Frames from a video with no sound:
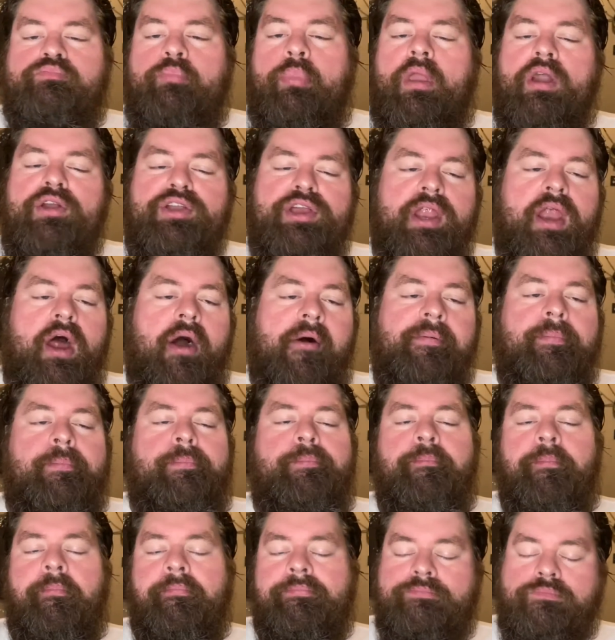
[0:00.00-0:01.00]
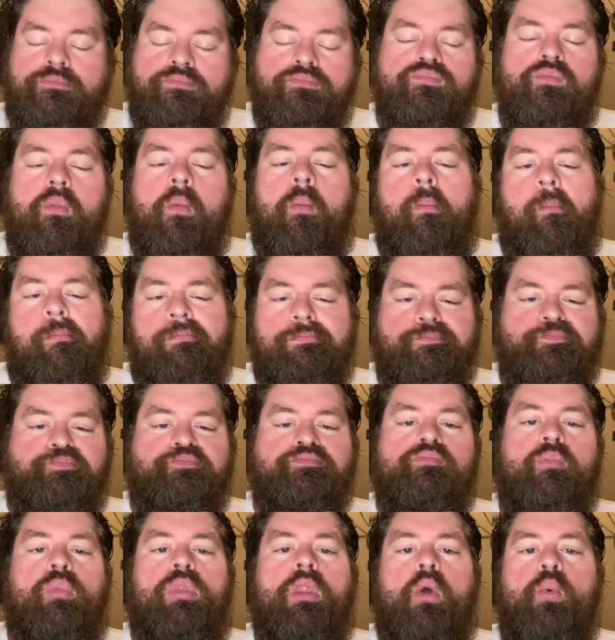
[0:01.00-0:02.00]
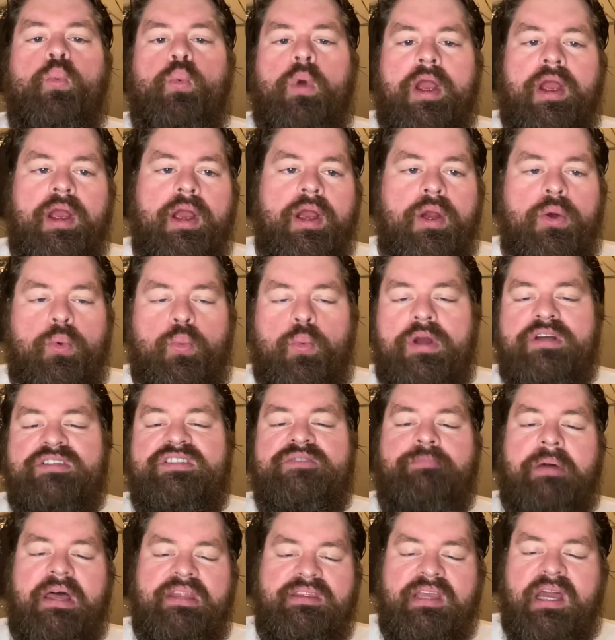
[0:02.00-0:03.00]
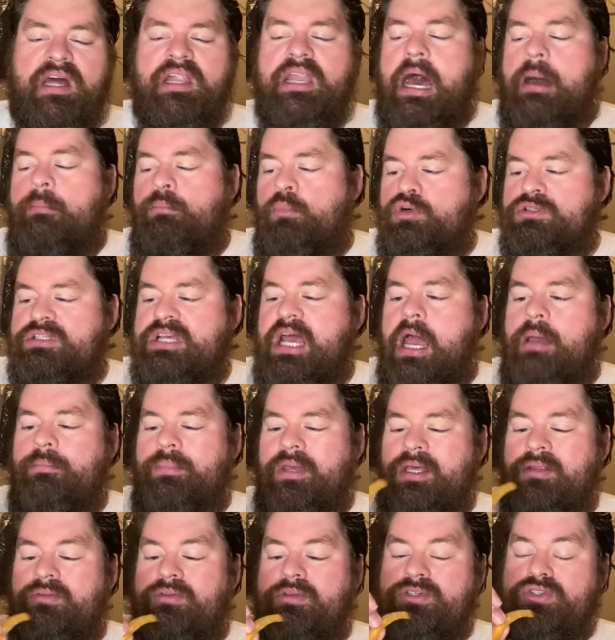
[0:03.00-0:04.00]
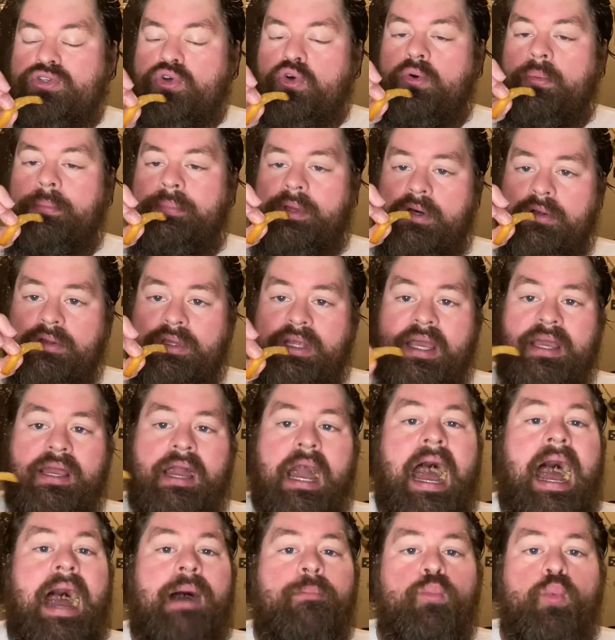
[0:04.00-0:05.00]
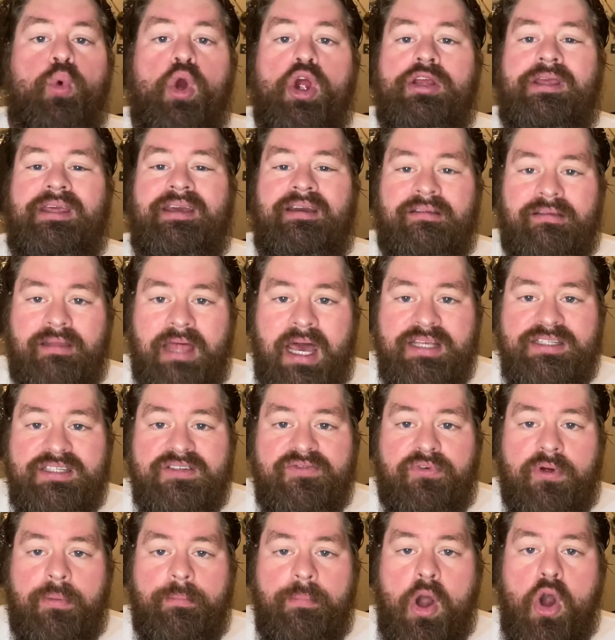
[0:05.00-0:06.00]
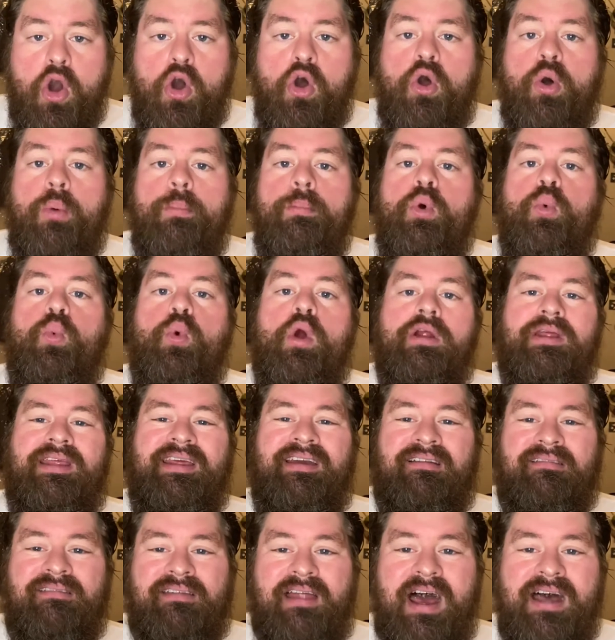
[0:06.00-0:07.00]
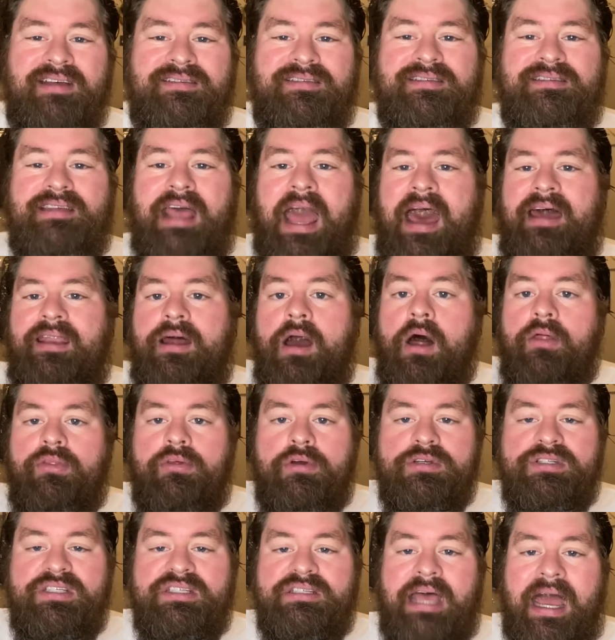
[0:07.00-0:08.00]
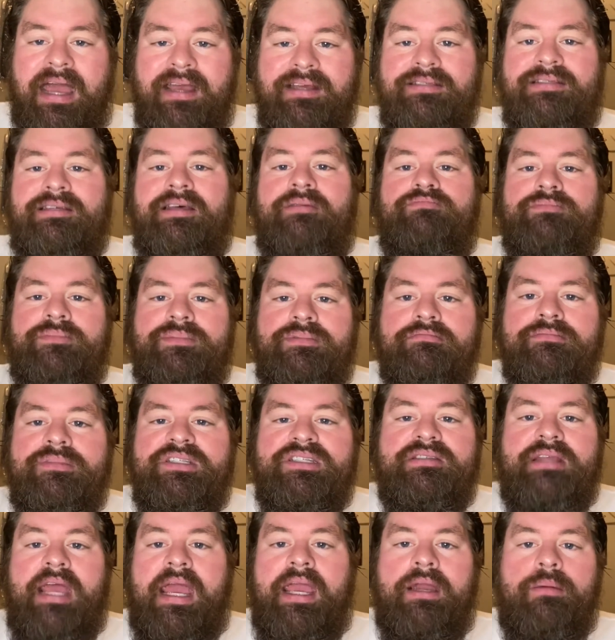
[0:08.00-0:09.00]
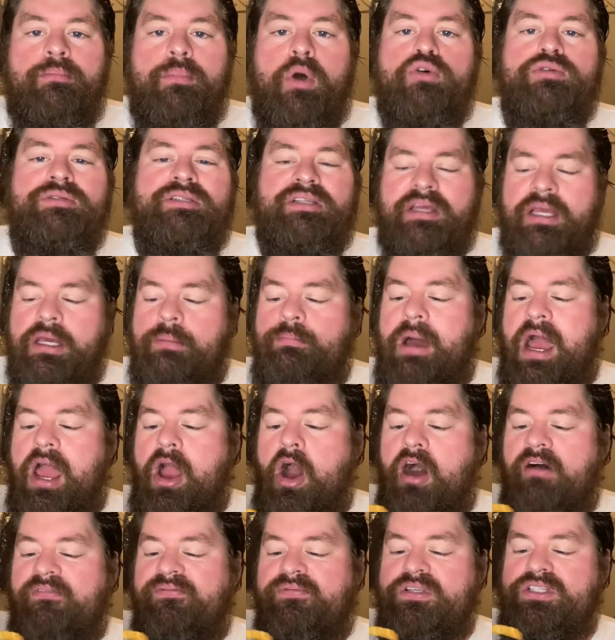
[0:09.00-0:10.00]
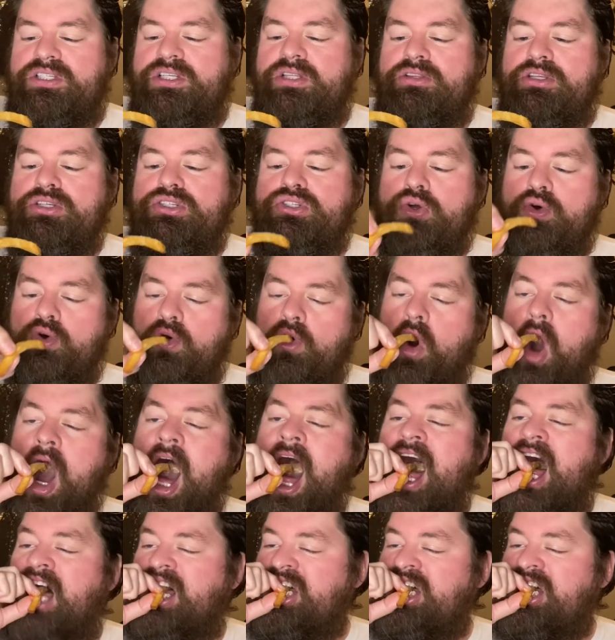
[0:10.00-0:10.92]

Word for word: you know, we're we're spending a lot more time in the school building. I'm working less from home, working less at other sites and staying mostly in my office in the school.